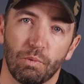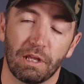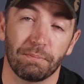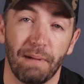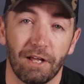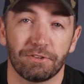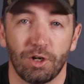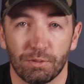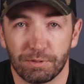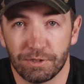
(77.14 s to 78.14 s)
While the mouth
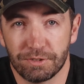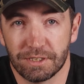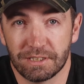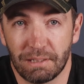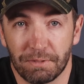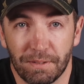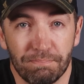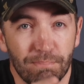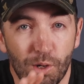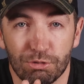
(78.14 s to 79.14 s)
call produces some of the
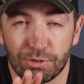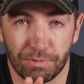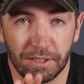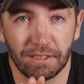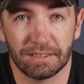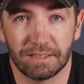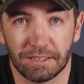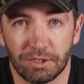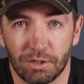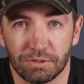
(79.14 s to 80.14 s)
most realistic
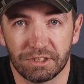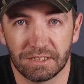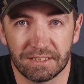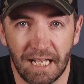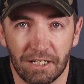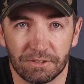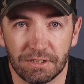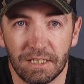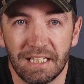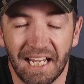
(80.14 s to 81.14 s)
tones and sounds,
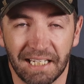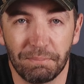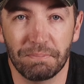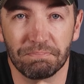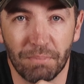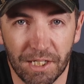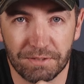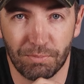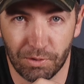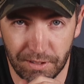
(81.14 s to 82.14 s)
it can be
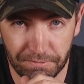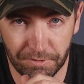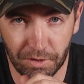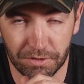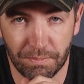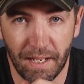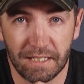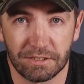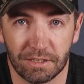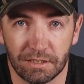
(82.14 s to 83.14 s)
much more difficult to
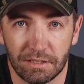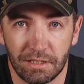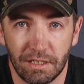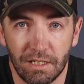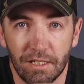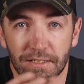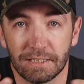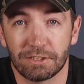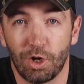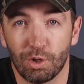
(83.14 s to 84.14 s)
master.
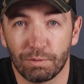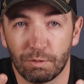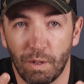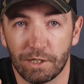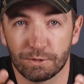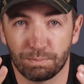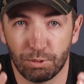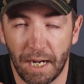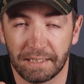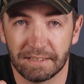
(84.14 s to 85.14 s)
This call requires
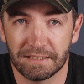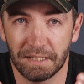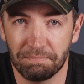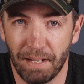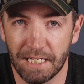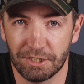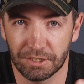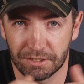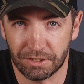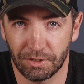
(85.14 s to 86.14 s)
practice and
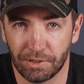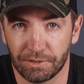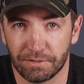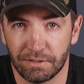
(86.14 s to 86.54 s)
patience to learn.